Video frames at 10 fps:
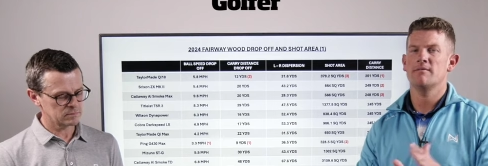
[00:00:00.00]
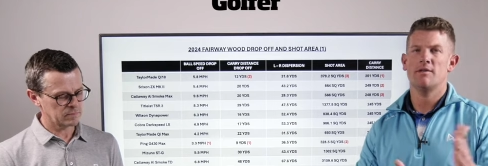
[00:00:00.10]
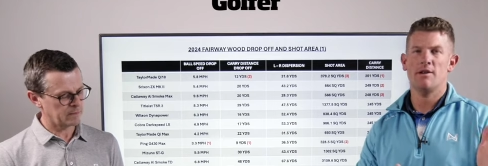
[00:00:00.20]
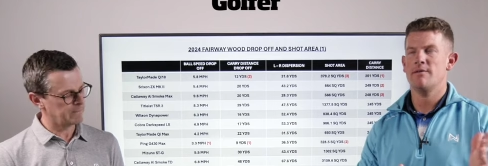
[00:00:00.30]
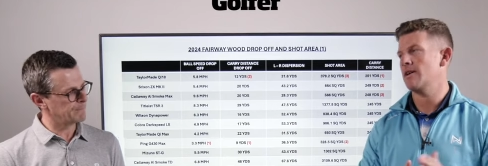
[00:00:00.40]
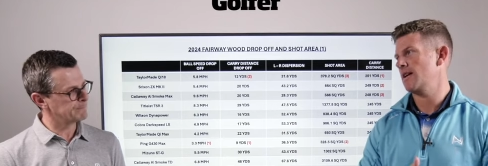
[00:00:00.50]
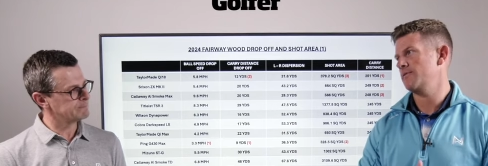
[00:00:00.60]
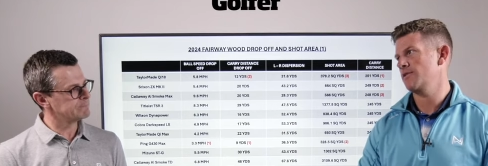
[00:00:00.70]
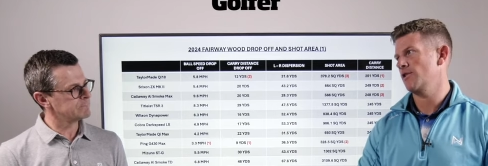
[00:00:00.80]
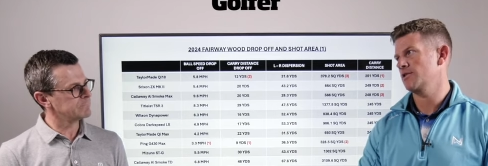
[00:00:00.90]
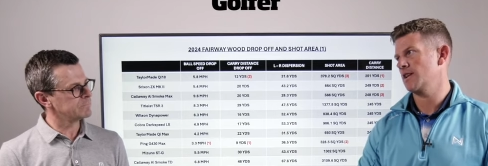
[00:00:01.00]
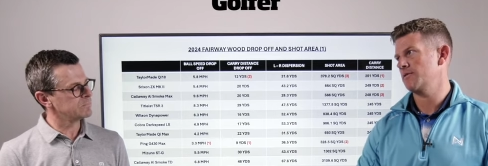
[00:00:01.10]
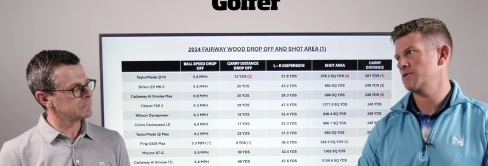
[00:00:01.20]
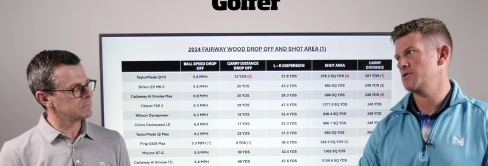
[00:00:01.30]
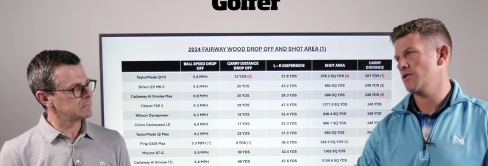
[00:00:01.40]
Speaker 1: 35 yards
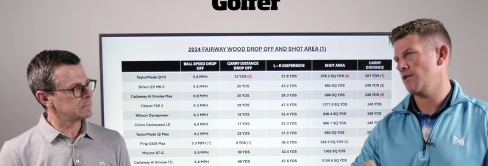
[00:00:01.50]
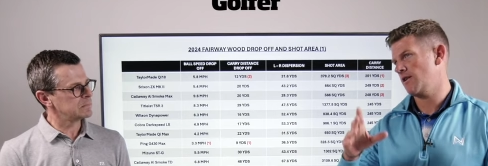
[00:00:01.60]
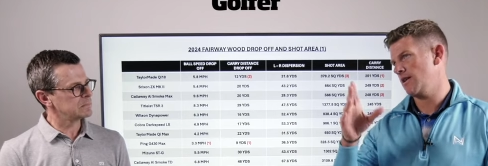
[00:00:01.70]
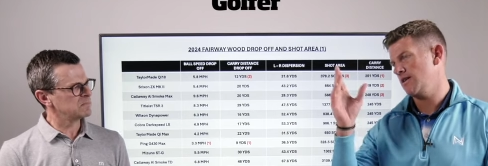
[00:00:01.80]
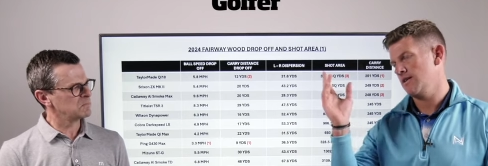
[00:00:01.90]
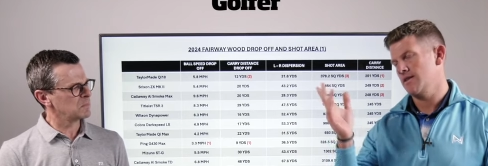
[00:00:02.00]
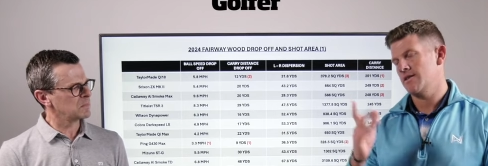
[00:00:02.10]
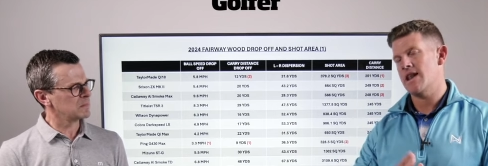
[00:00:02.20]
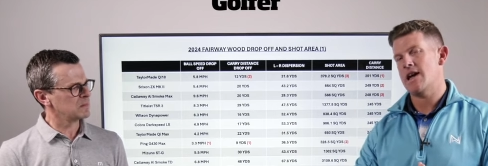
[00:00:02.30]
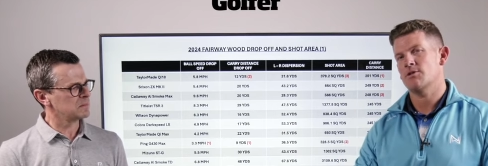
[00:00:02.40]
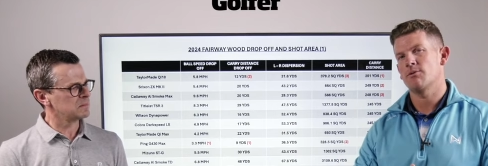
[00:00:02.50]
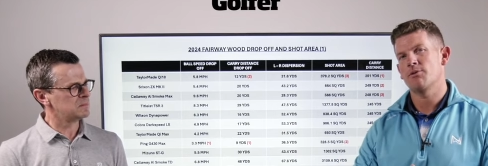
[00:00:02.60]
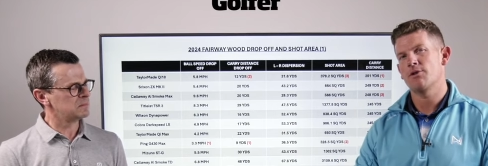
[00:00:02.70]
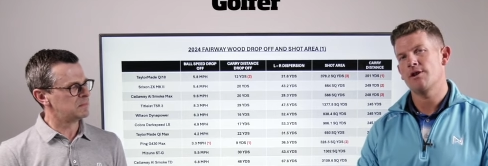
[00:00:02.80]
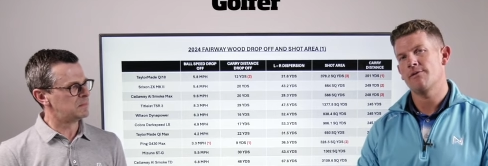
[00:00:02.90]
left of target. The next one,
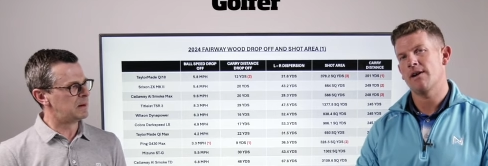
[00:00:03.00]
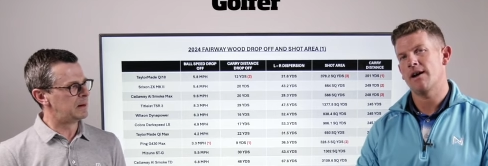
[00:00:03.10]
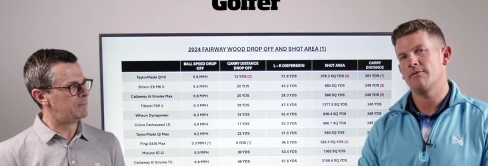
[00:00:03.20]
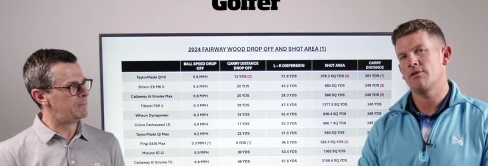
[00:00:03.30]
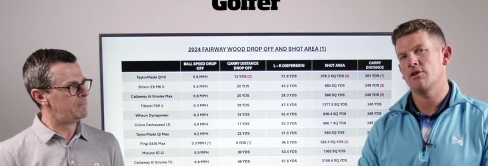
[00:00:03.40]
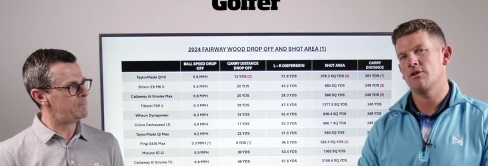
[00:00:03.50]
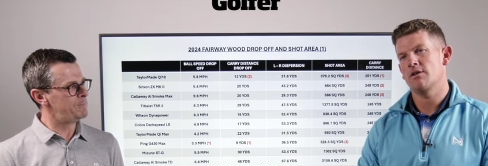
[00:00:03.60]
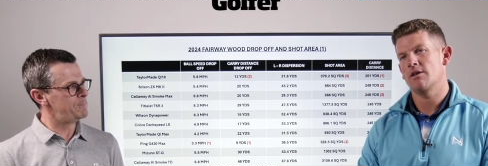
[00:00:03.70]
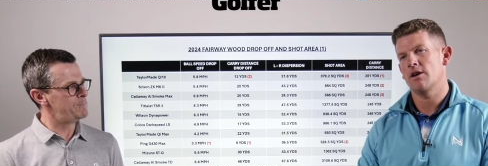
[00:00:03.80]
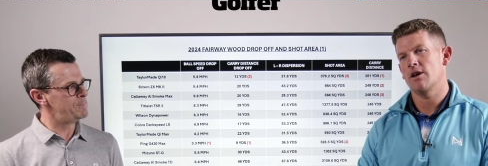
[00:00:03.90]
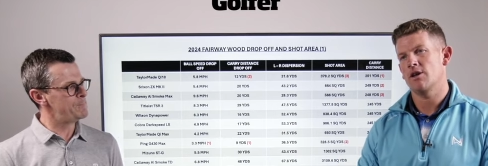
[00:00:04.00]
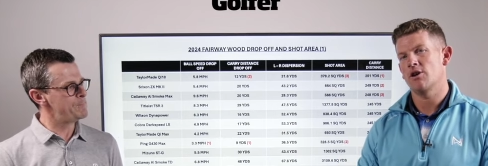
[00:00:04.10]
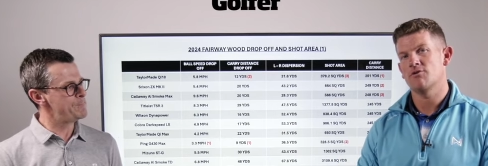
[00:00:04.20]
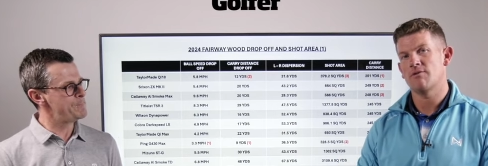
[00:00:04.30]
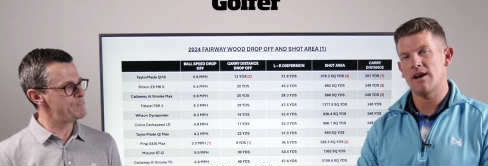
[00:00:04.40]
35 uh,
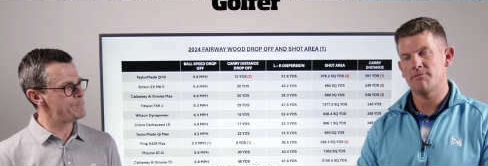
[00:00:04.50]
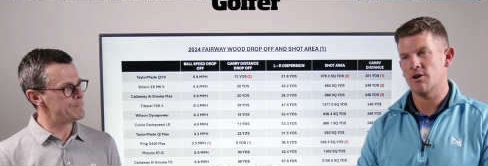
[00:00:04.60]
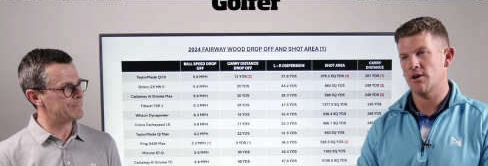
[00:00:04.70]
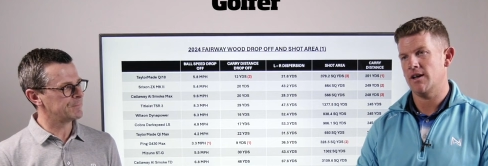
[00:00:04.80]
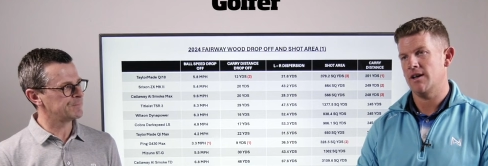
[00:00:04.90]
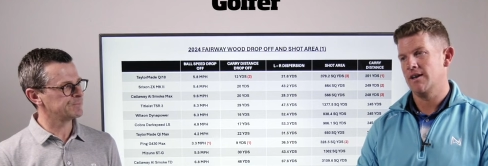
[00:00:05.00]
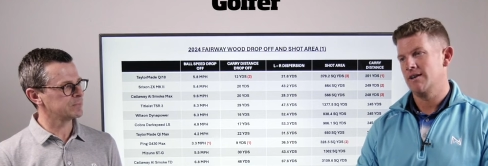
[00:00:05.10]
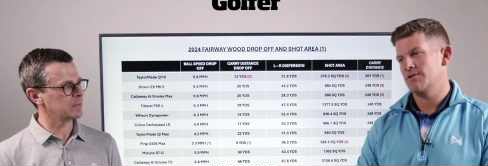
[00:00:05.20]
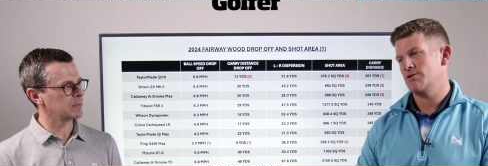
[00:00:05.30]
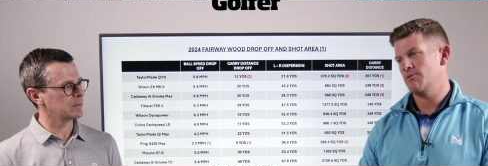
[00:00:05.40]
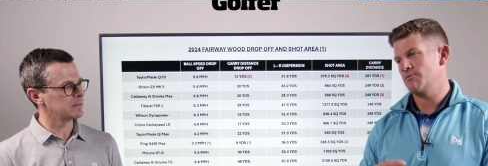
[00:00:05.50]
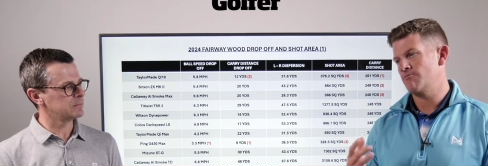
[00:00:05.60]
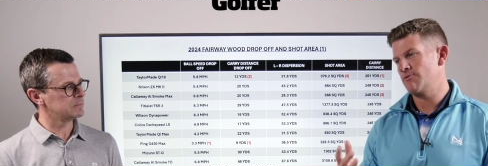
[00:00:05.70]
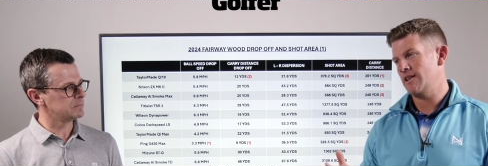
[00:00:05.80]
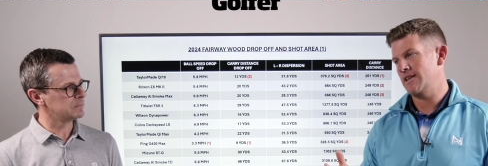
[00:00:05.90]
yards right of target. Two
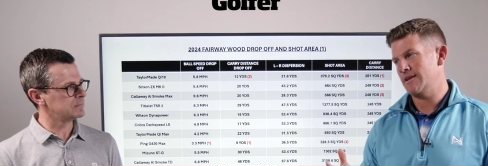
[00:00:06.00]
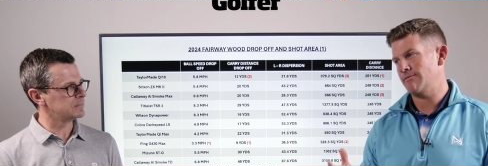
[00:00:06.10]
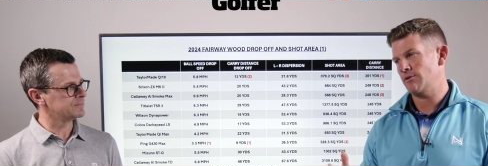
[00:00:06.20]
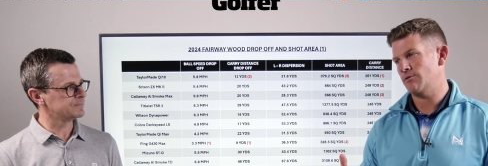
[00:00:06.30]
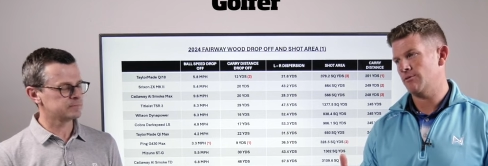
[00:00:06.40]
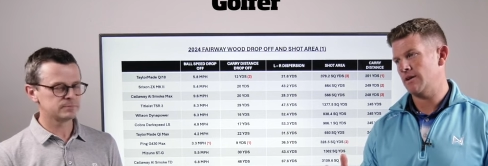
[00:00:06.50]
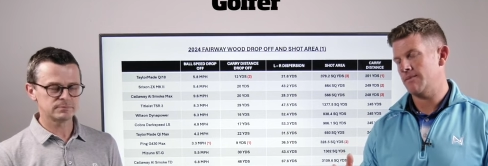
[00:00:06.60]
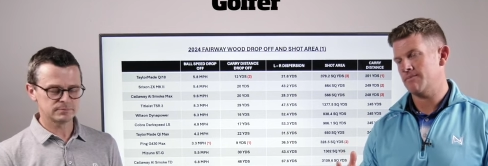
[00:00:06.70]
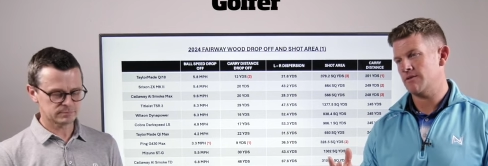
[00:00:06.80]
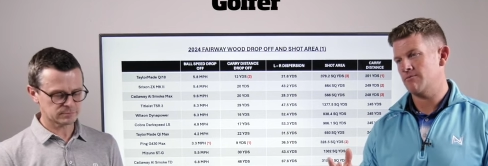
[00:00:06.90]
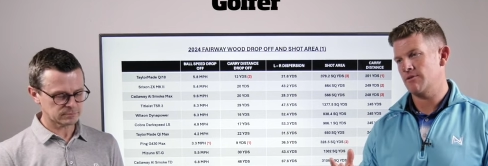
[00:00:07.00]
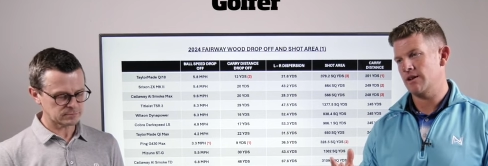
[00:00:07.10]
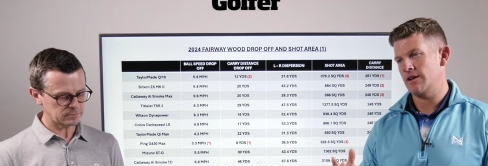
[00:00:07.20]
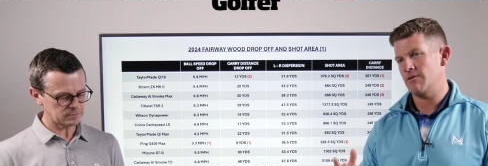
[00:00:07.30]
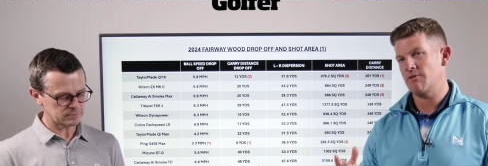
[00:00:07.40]
really difficult, uh, re-
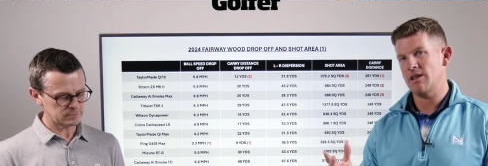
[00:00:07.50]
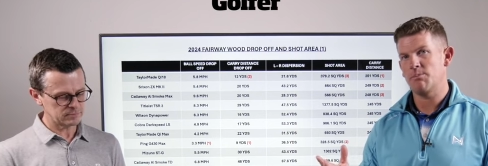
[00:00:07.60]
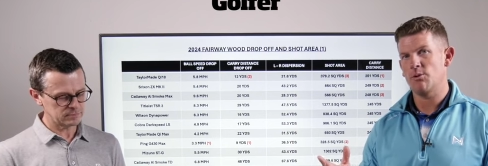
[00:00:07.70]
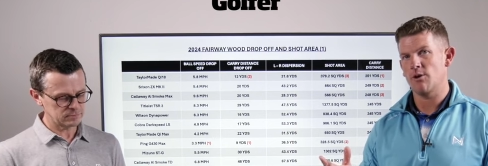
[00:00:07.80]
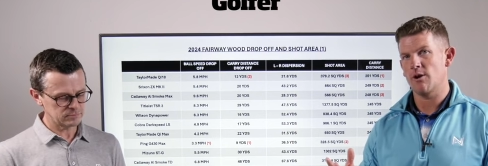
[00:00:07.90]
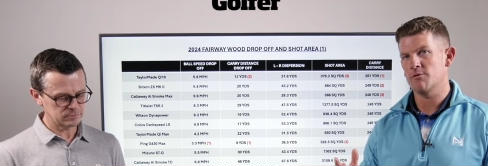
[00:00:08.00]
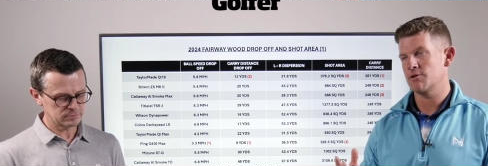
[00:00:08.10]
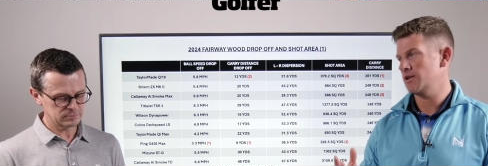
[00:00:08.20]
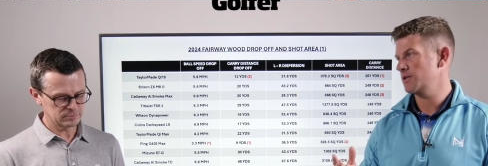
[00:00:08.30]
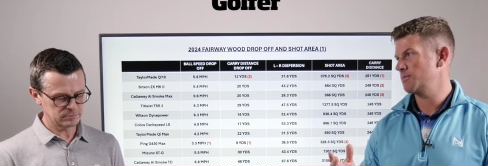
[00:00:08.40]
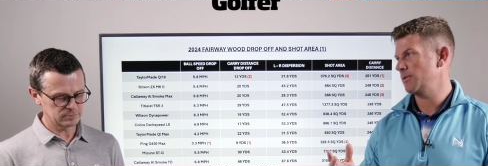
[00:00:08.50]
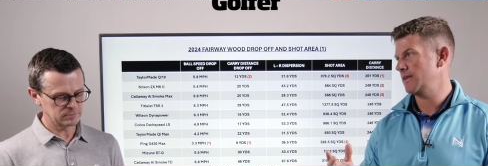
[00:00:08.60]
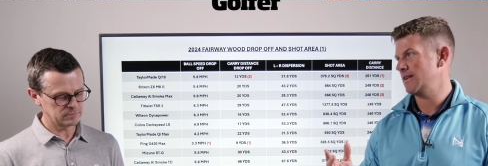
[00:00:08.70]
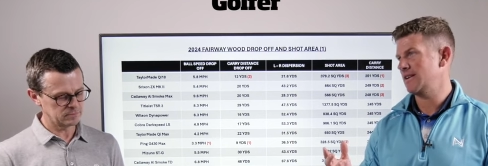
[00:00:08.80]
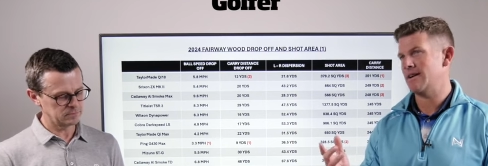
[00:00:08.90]
uh, really poor golf shots, but
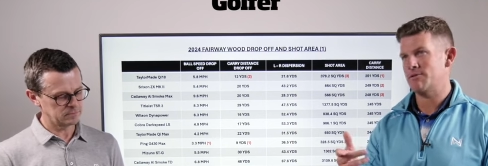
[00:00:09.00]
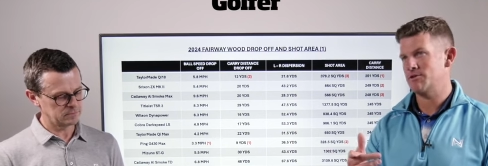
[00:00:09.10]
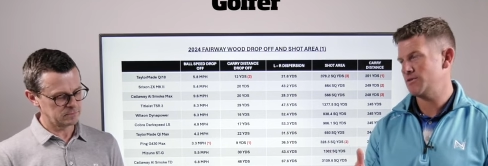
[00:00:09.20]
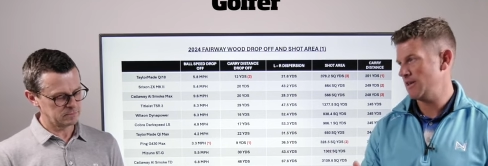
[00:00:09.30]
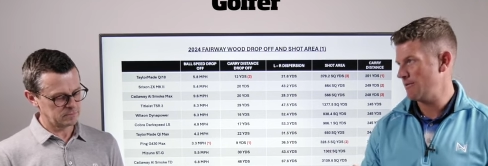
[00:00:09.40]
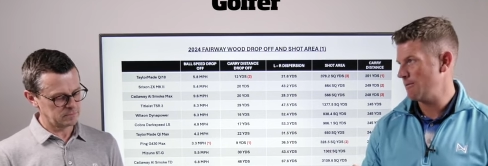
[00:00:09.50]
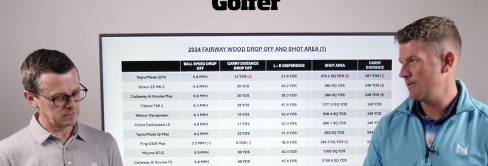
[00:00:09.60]
then an average of zero.